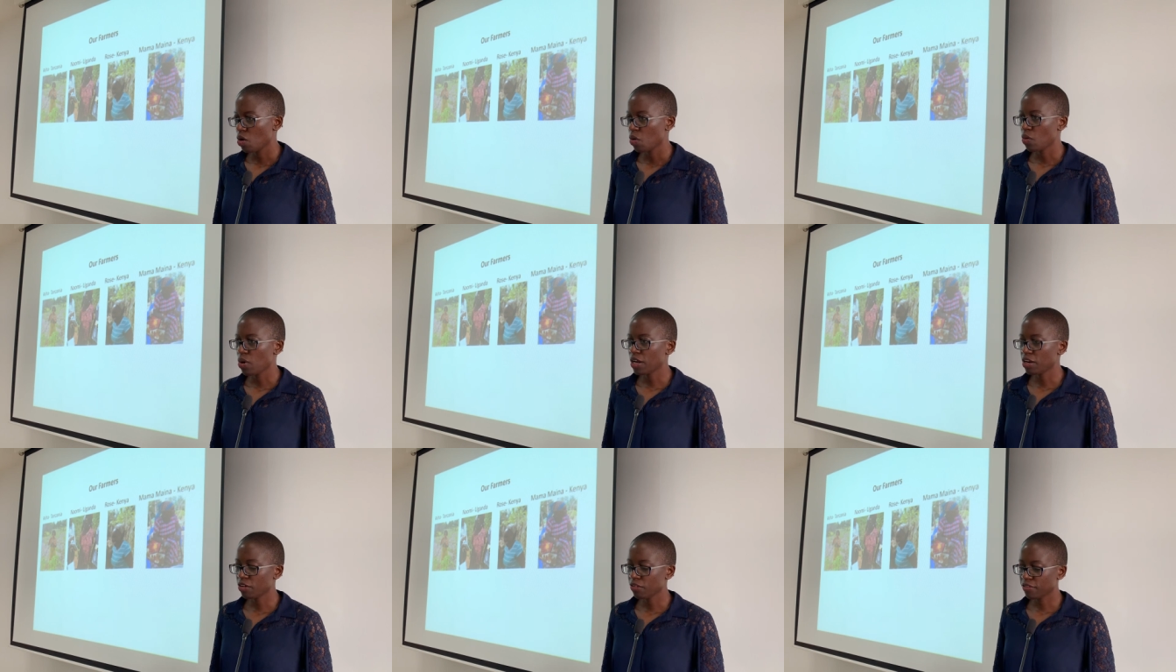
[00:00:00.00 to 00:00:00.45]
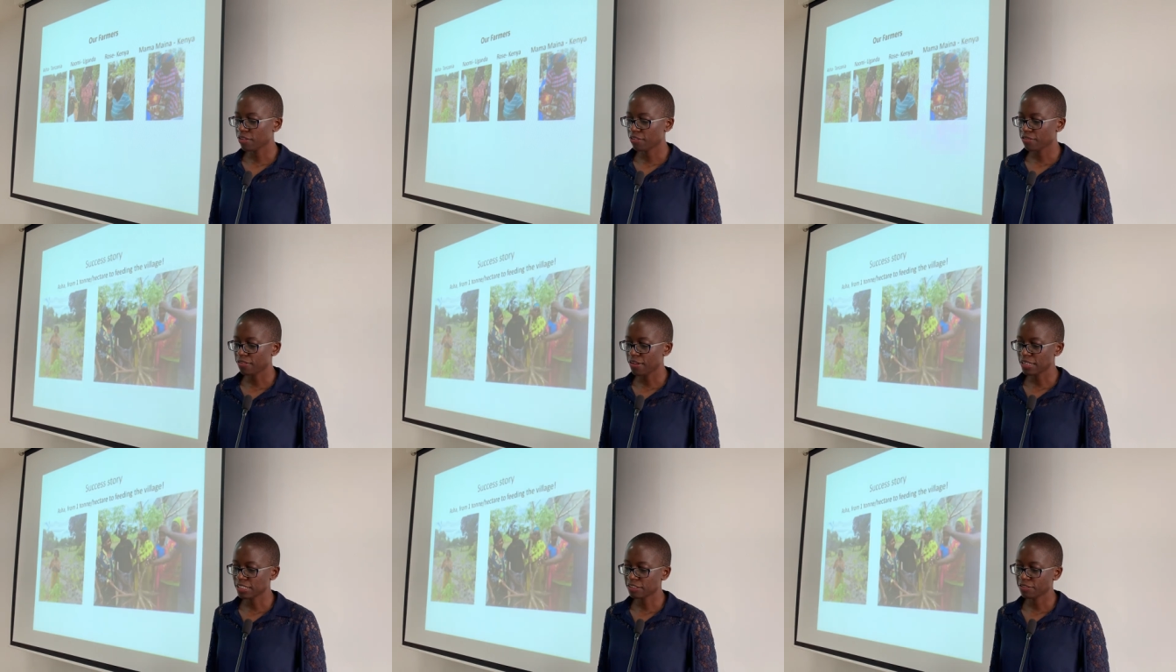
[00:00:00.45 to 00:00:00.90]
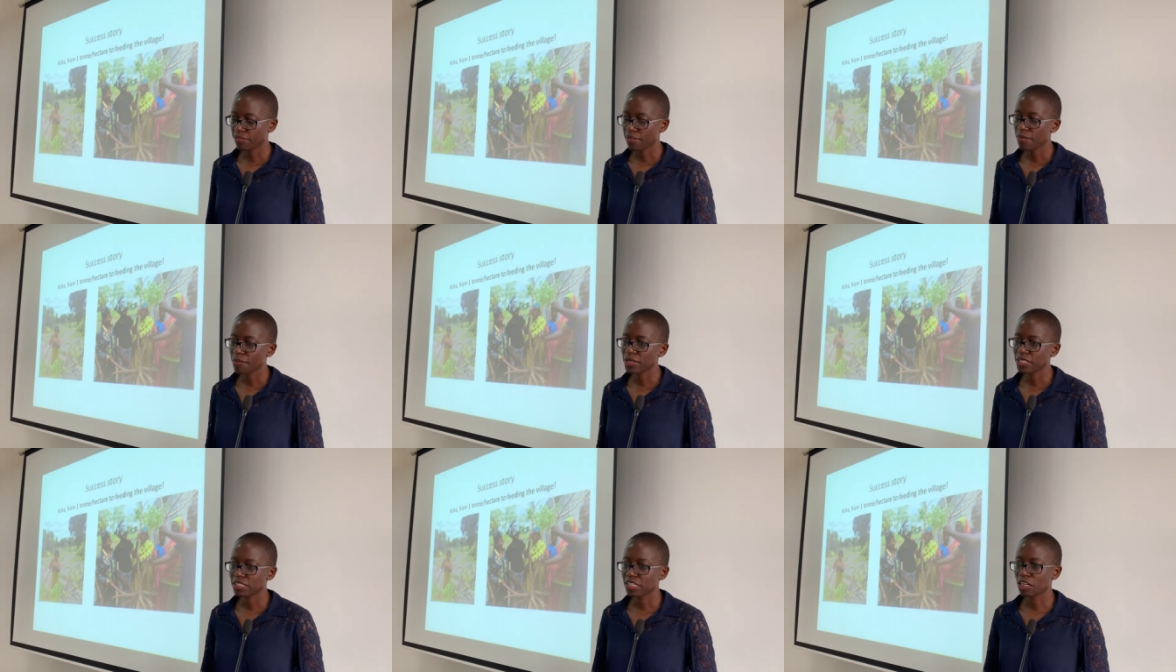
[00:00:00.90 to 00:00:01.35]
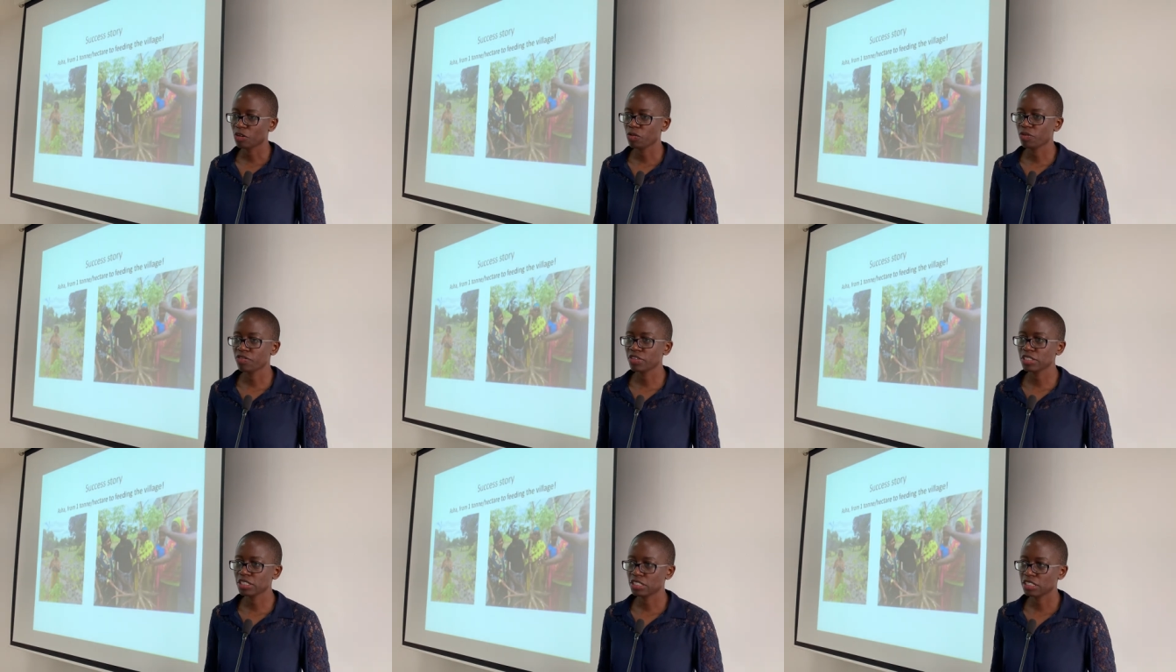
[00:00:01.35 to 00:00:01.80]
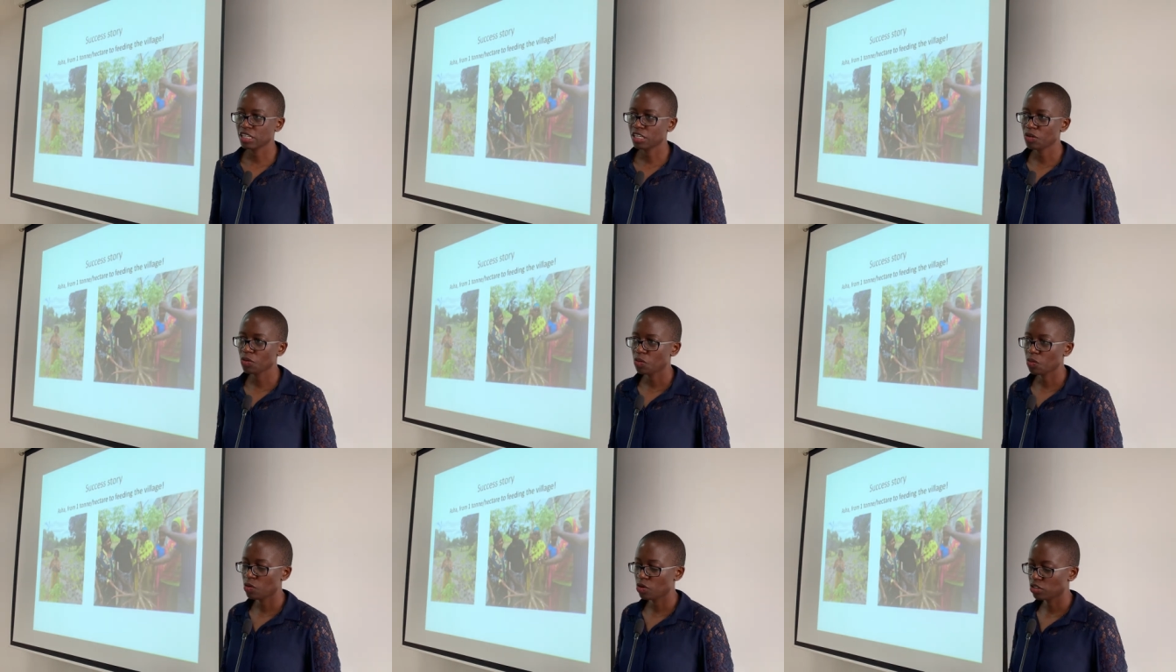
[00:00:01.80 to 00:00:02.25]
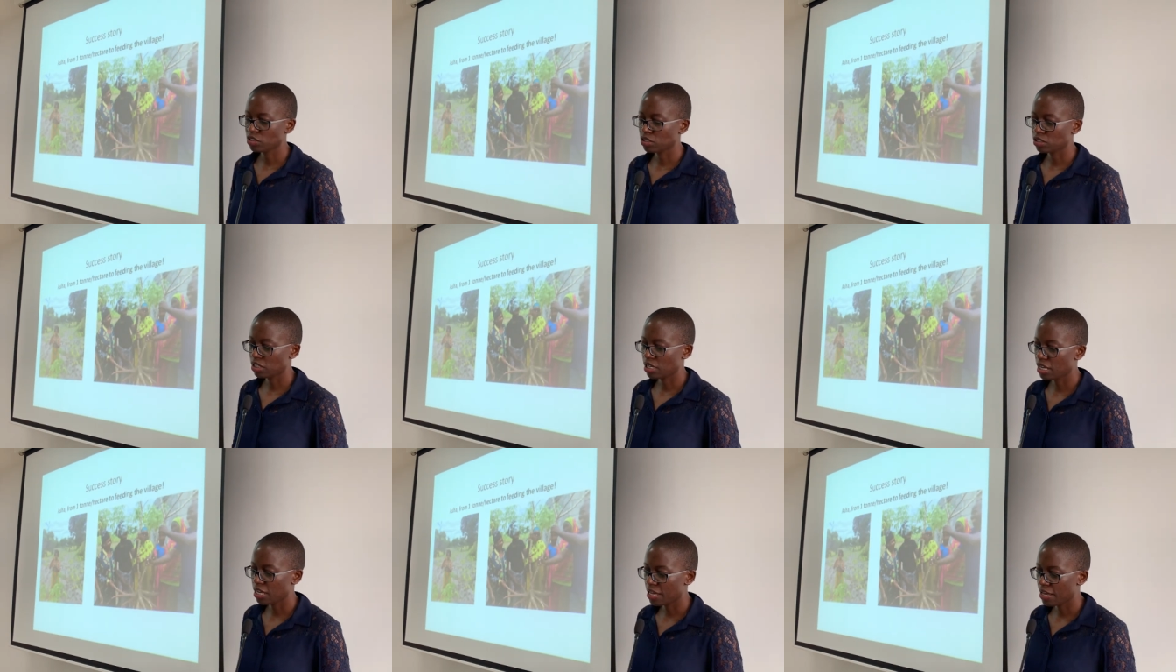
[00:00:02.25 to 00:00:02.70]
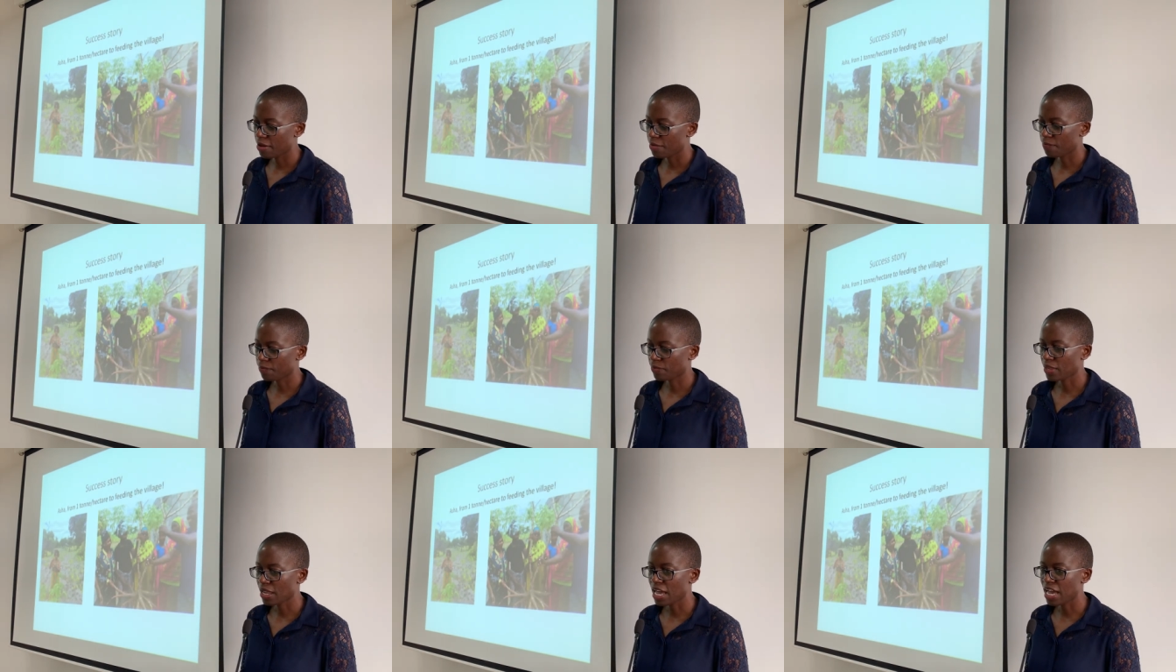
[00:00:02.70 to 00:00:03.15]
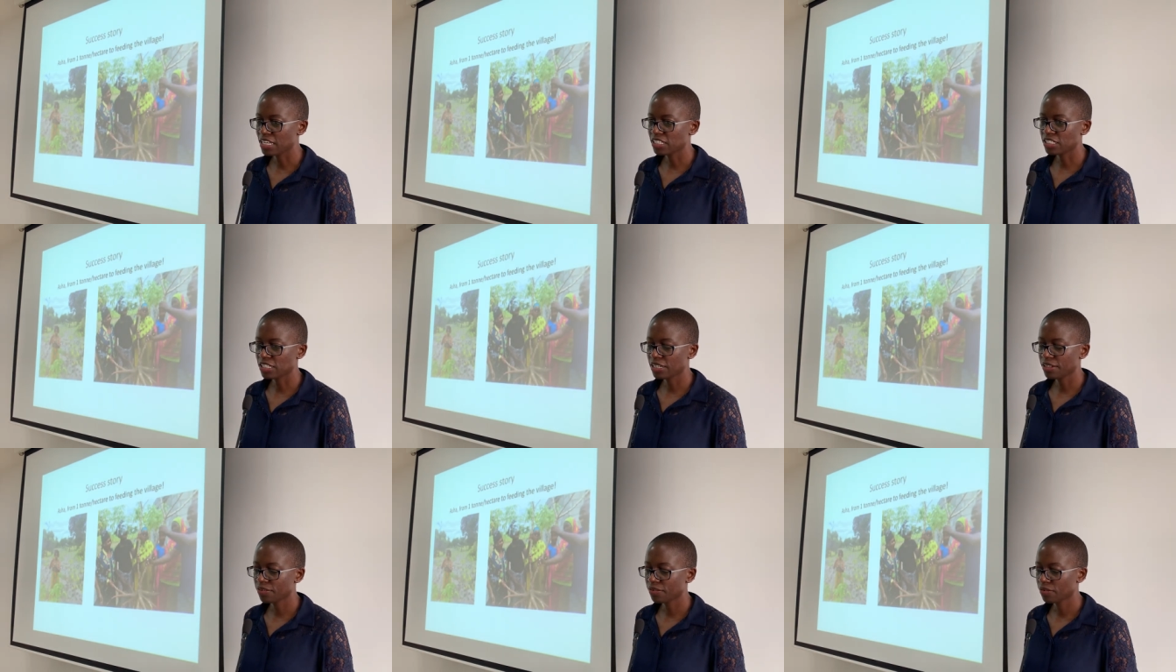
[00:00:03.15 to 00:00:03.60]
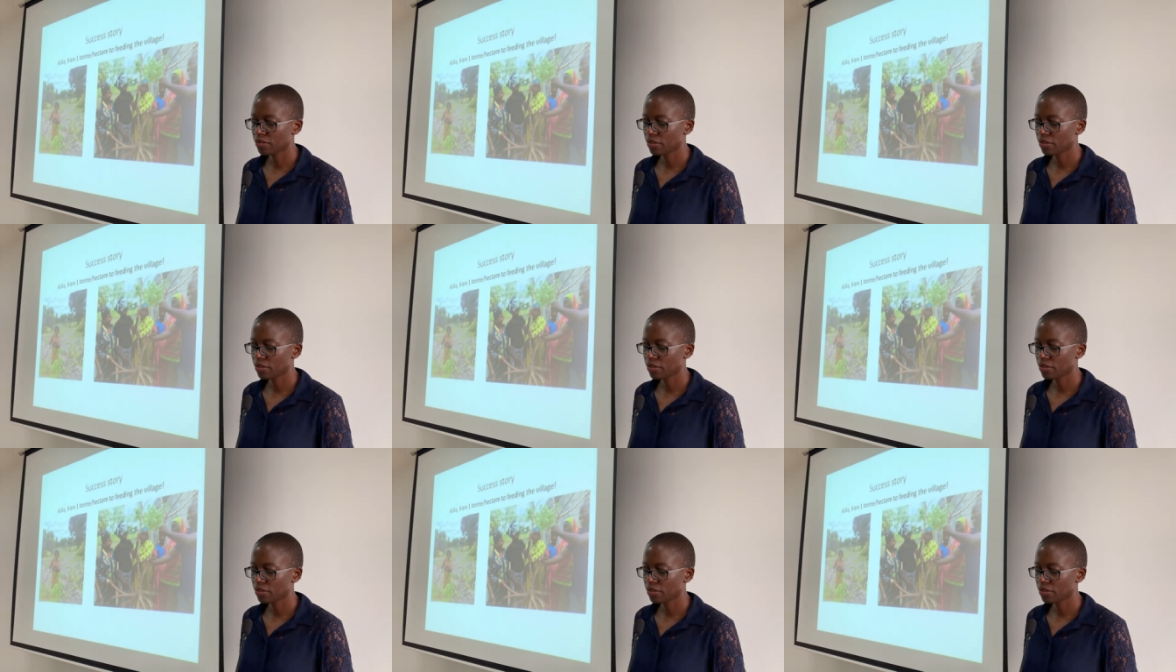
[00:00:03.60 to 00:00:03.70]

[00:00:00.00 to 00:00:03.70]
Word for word: One of the first farmers that we visited was uh, Asha,